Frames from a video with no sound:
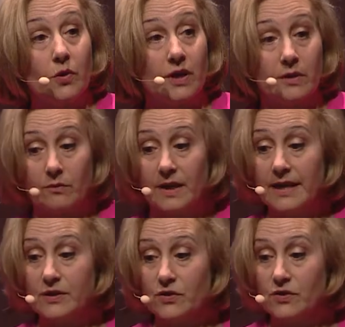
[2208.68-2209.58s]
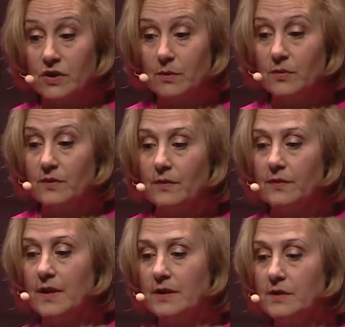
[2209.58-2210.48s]
working relationship
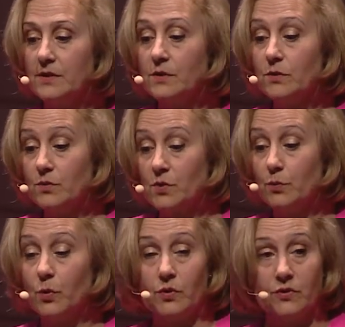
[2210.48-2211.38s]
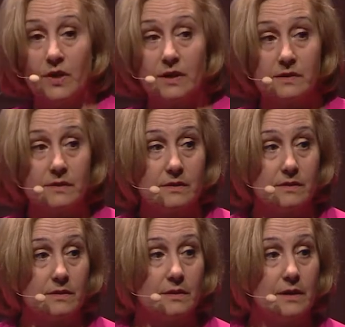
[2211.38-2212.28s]
that is support
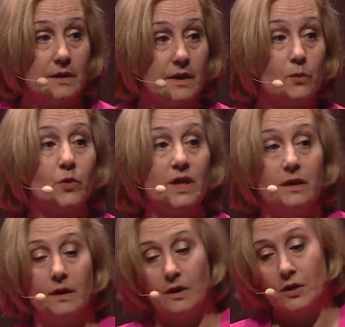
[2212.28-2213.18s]
trust, that we